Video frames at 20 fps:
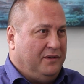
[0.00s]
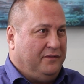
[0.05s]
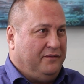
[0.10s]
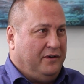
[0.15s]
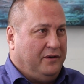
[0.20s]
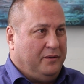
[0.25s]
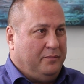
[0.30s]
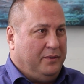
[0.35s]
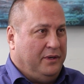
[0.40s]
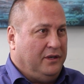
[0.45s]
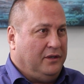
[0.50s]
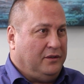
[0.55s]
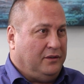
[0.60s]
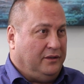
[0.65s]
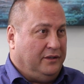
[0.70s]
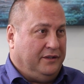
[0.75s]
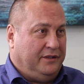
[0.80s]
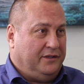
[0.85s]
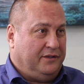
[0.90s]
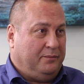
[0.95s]
is very
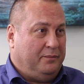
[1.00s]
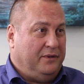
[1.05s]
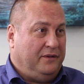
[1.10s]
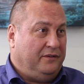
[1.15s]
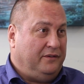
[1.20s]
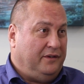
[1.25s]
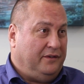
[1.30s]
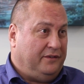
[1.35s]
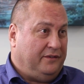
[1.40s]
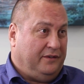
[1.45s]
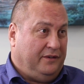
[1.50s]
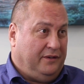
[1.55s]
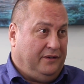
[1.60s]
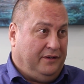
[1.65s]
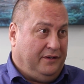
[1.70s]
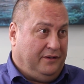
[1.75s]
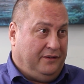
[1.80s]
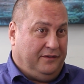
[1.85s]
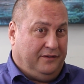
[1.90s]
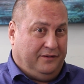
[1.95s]
pinnacle in this business,
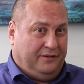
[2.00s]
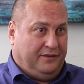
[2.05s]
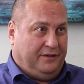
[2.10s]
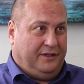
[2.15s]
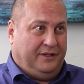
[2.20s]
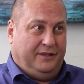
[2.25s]
and